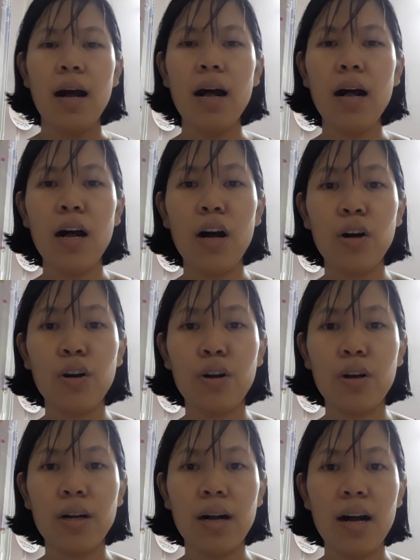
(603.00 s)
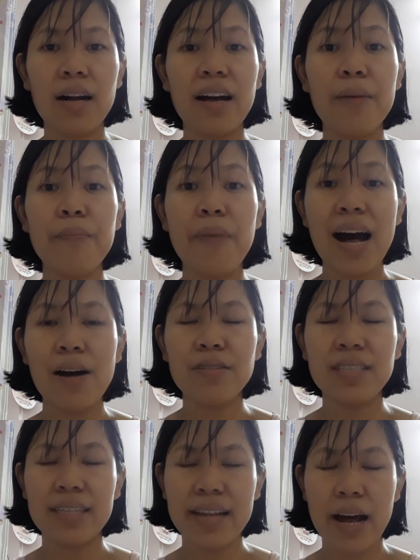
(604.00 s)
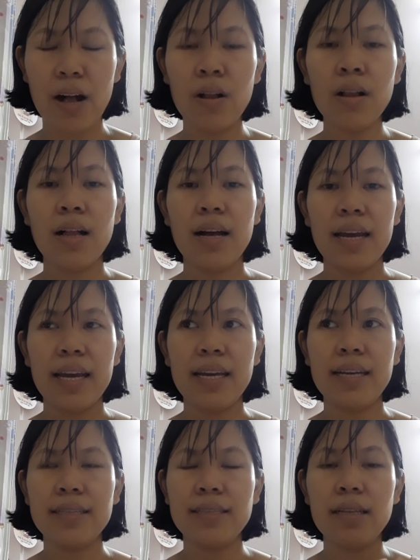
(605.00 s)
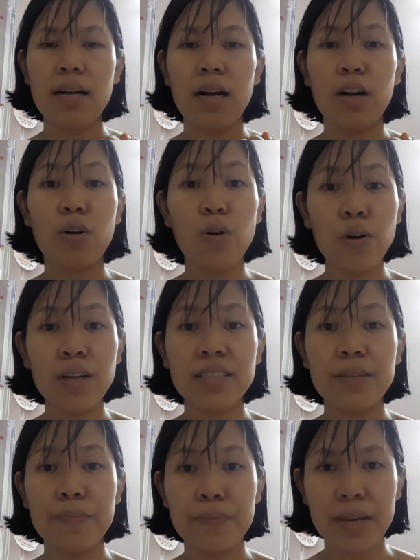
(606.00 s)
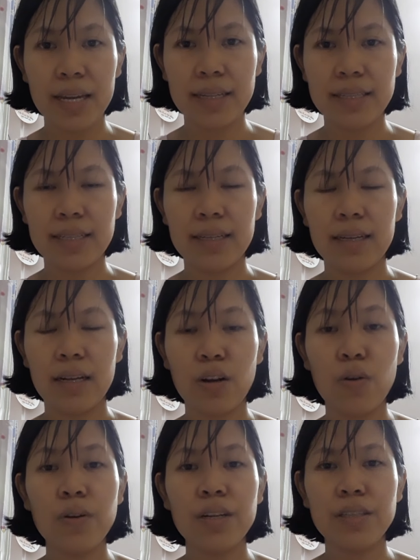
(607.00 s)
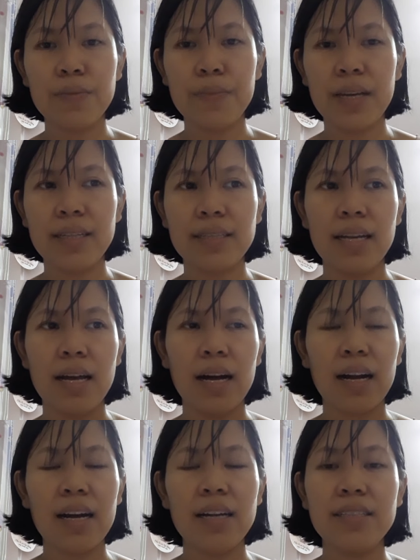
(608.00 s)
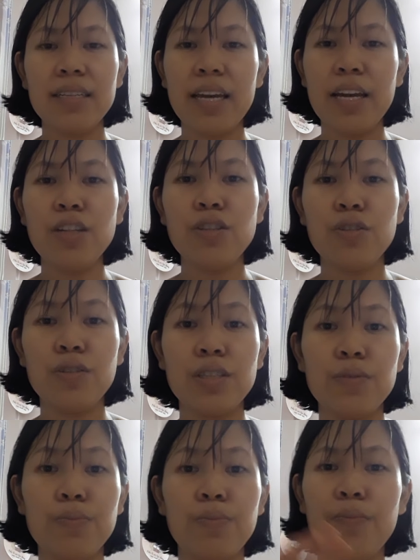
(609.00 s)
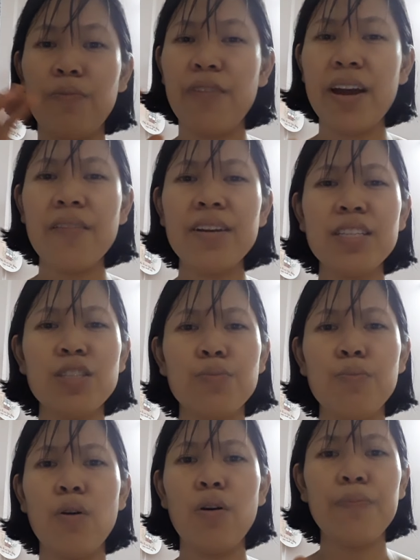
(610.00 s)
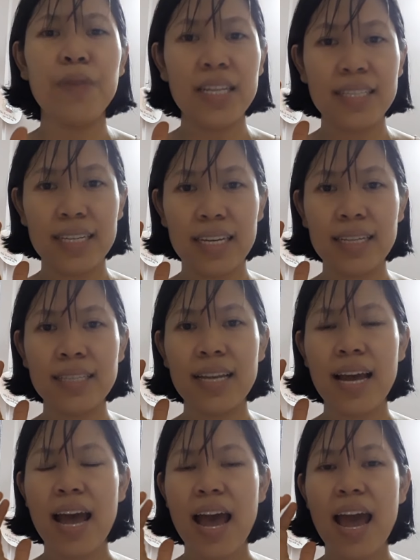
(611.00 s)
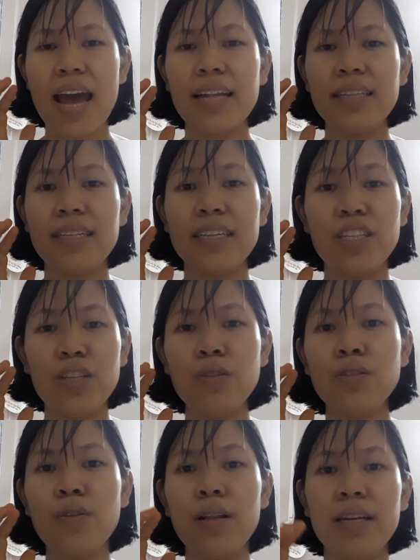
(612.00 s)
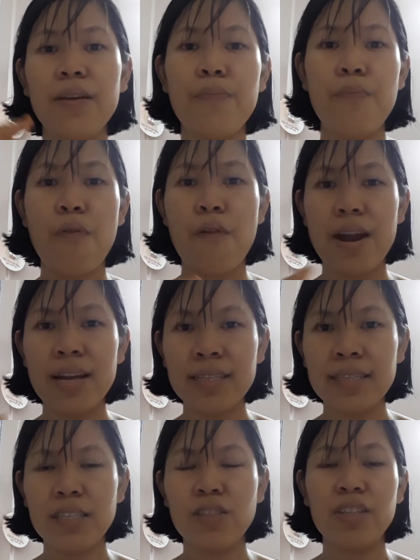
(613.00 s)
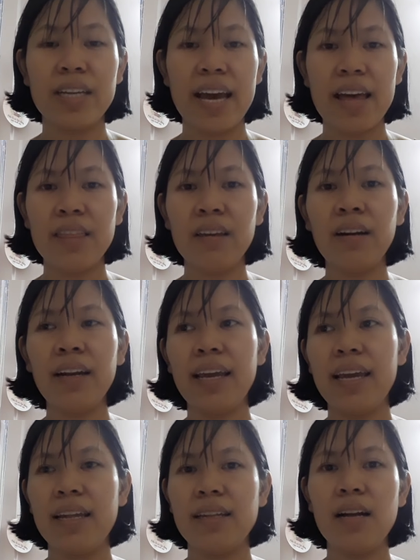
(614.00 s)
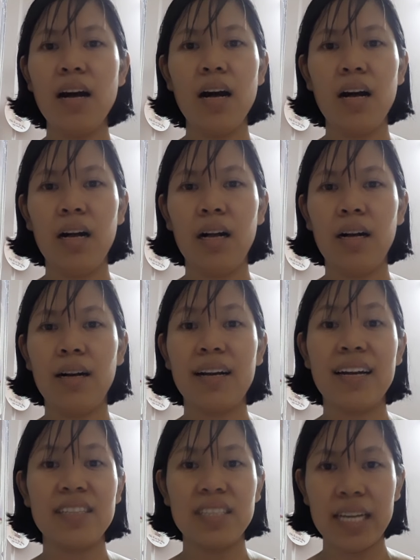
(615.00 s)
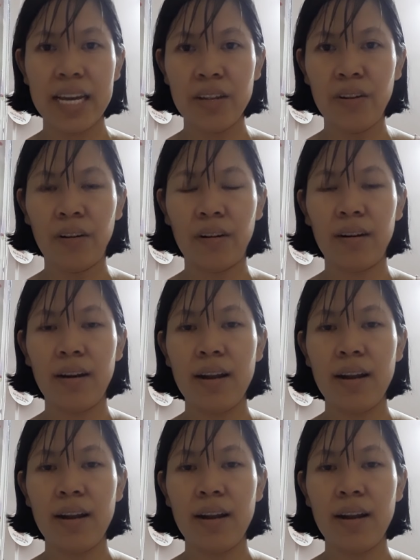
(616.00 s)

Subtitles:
a compound noun, is cooked meat. Cooked meat cut into very small pieces and usually pressed together in a container,